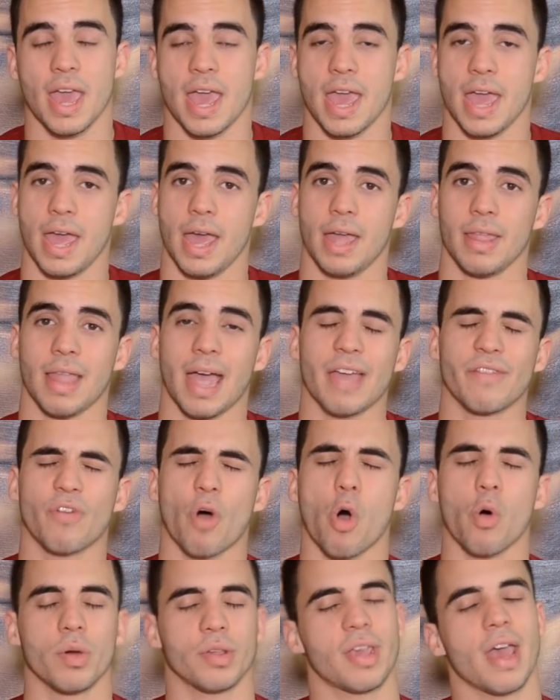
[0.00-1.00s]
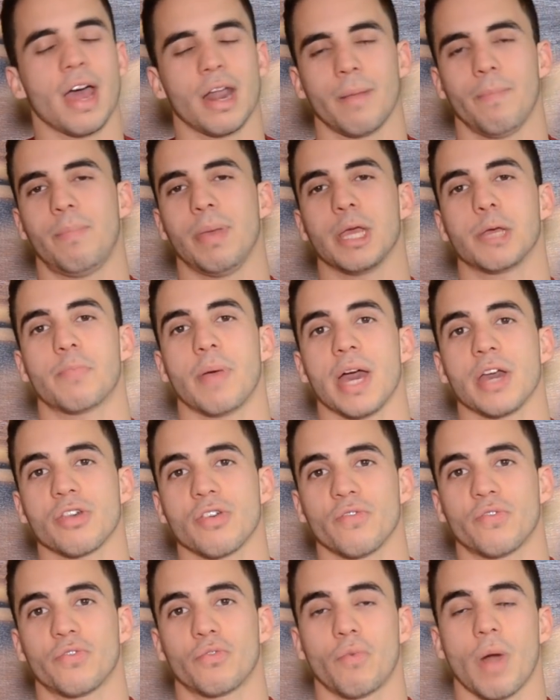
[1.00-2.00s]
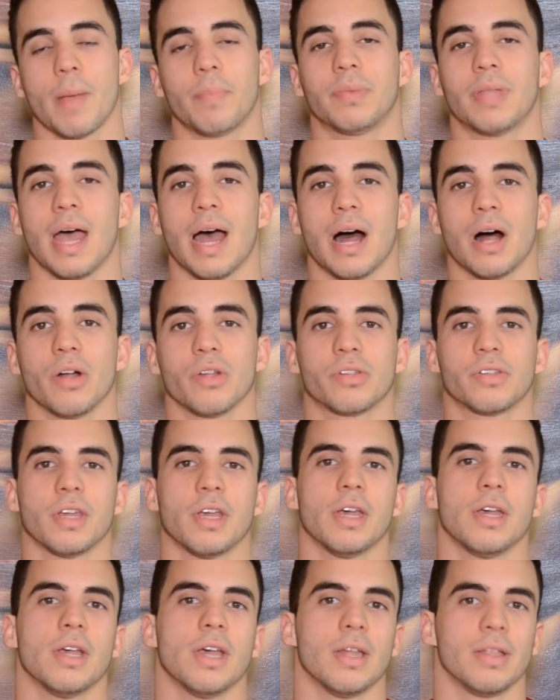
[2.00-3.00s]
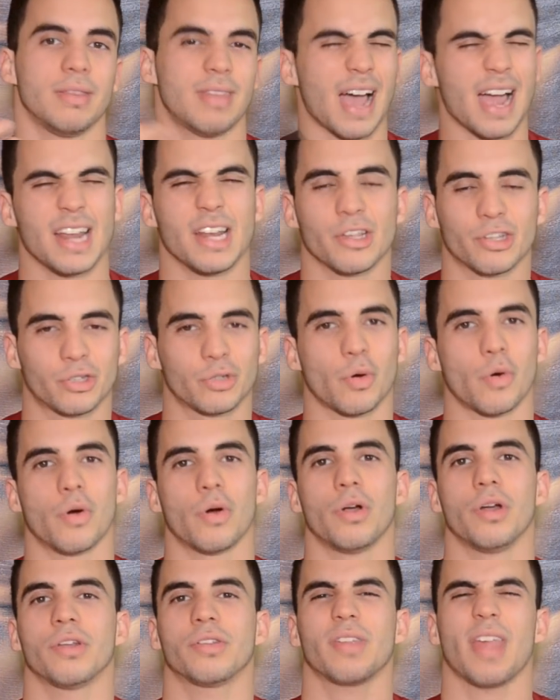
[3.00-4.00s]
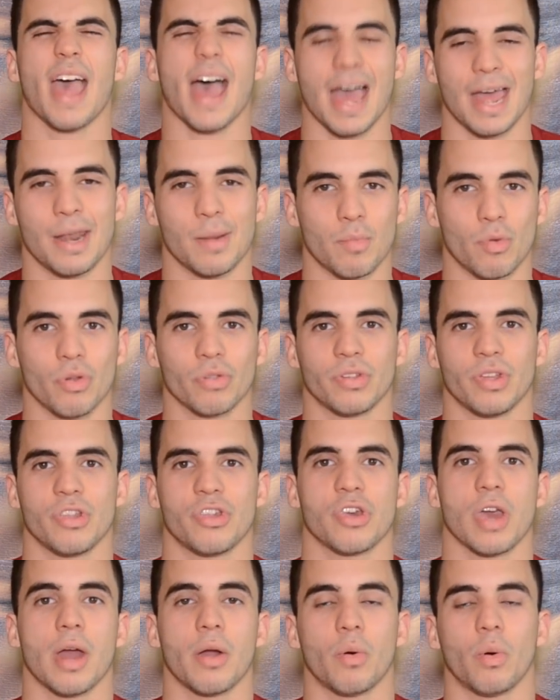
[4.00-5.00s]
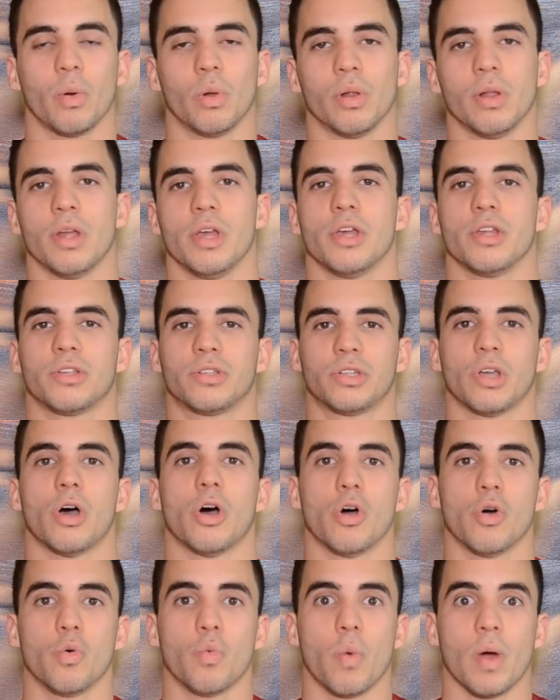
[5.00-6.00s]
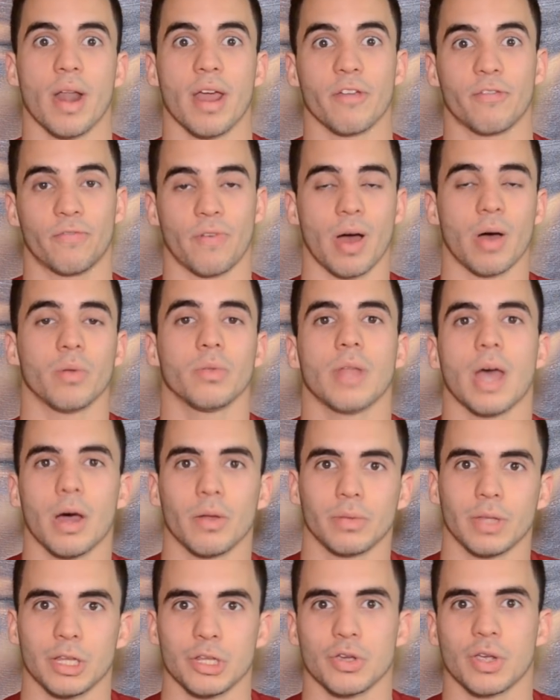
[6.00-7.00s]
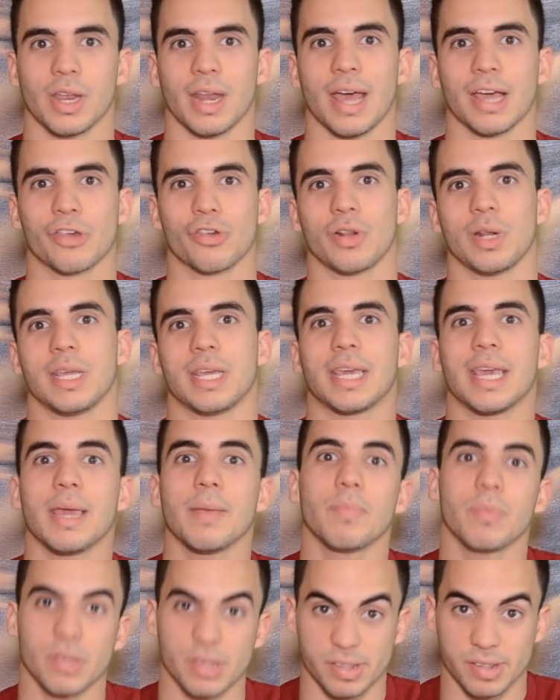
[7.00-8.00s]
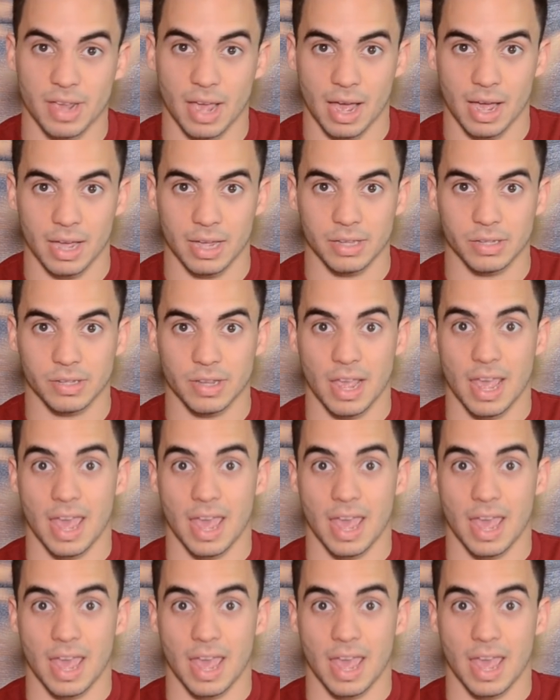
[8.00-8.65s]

and I've always had a big passion for reptiles, dinosaurs, animals in general. So when I found out that you could actually keep these guys